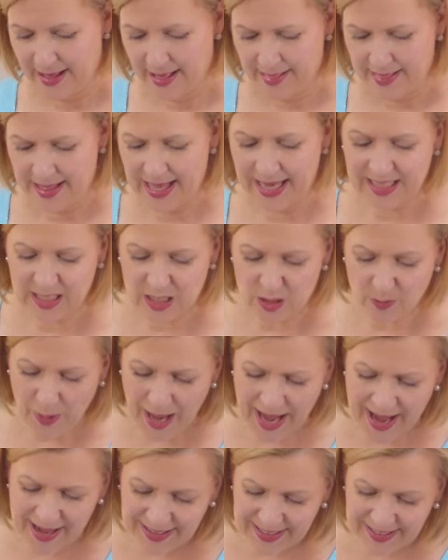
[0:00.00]

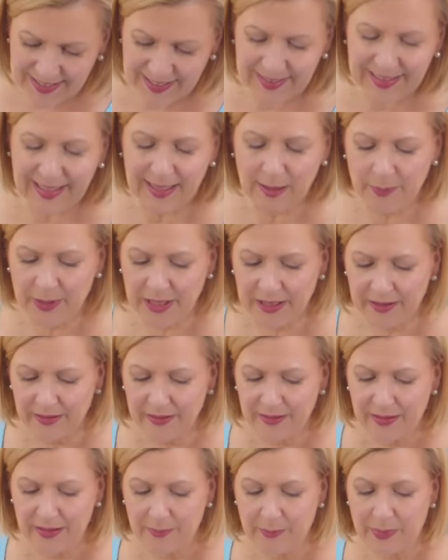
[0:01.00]
expanded a little bit,
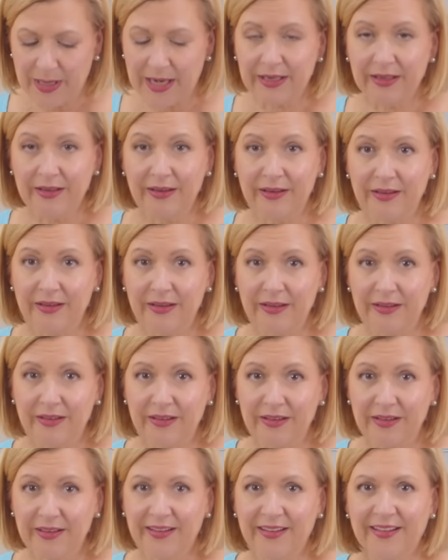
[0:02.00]
but
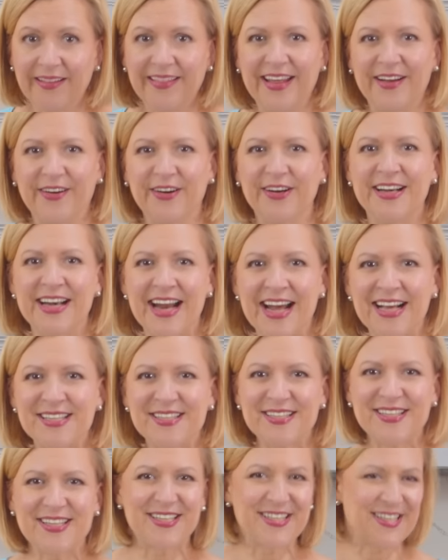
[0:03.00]
they're
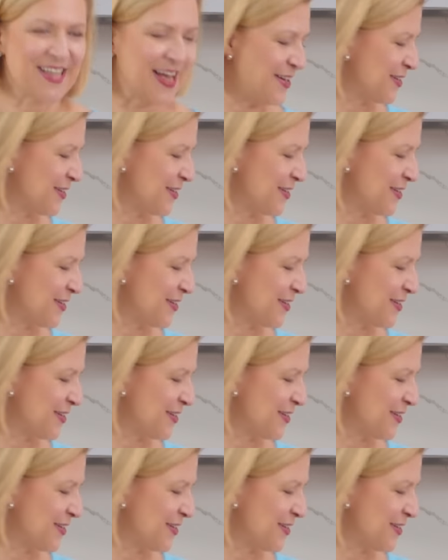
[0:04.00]
nicely set